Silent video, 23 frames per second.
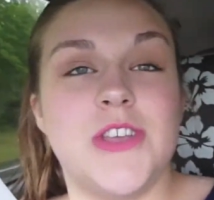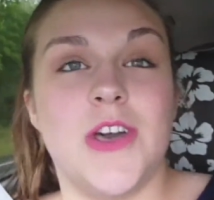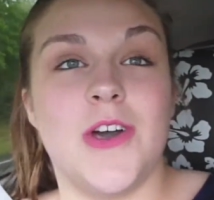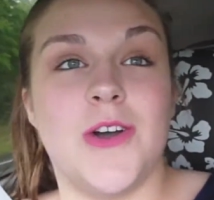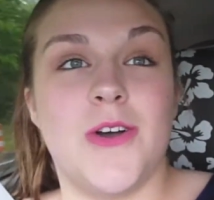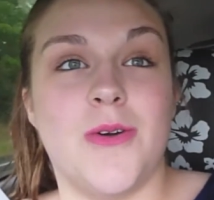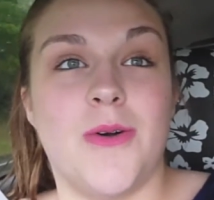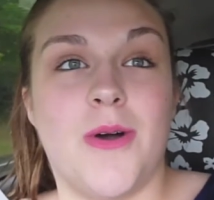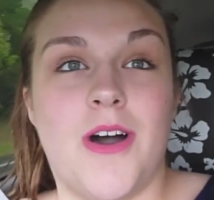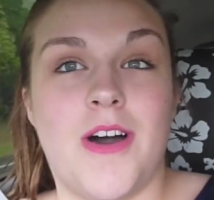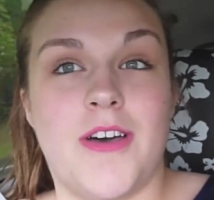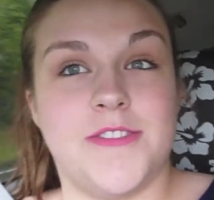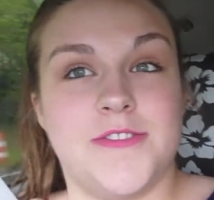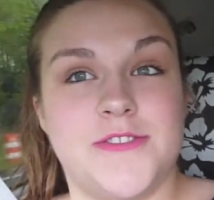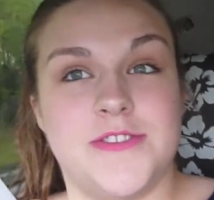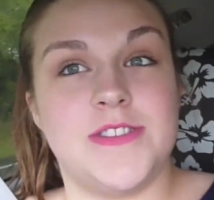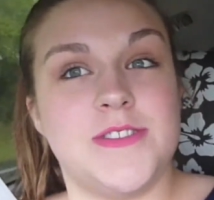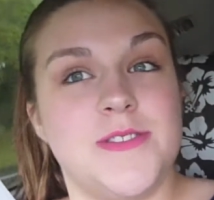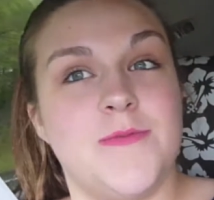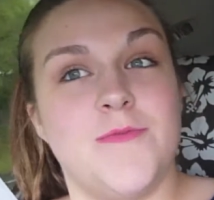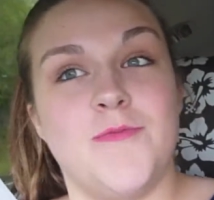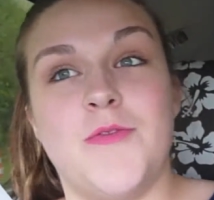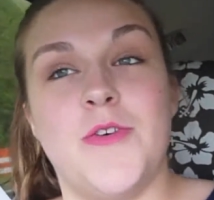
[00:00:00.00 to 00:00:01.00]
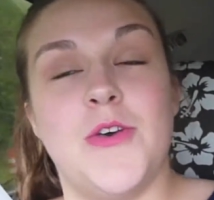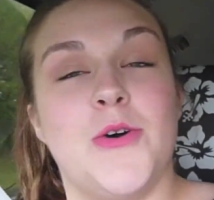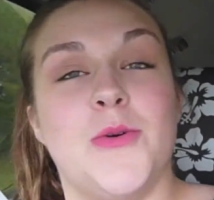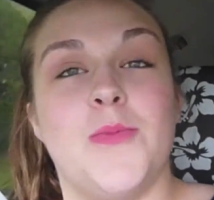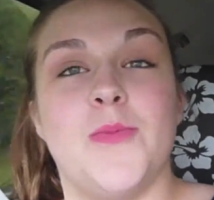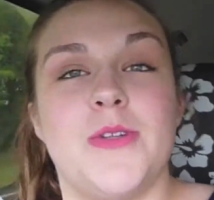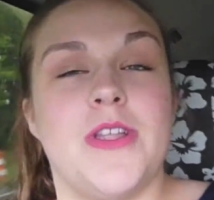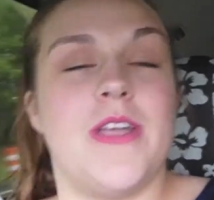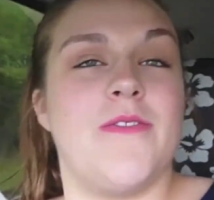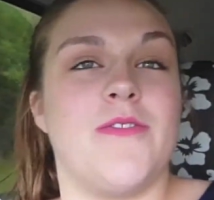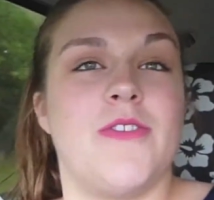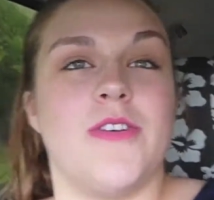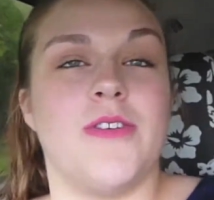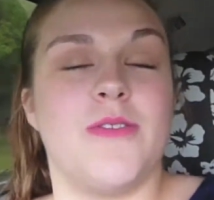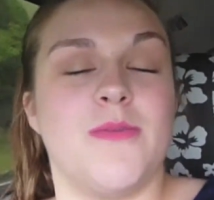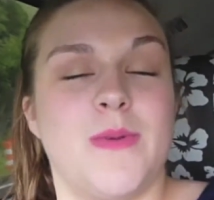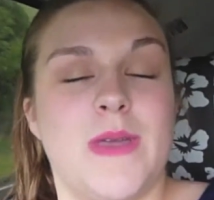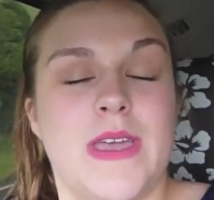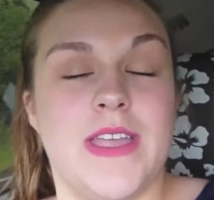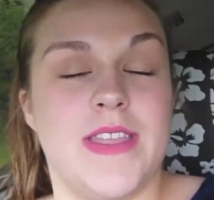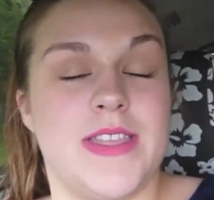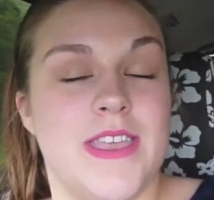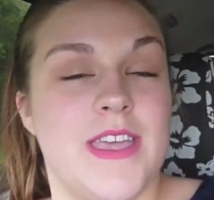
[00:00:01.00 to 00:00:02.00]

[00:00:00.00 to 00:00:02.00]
So I'll just film whenever we get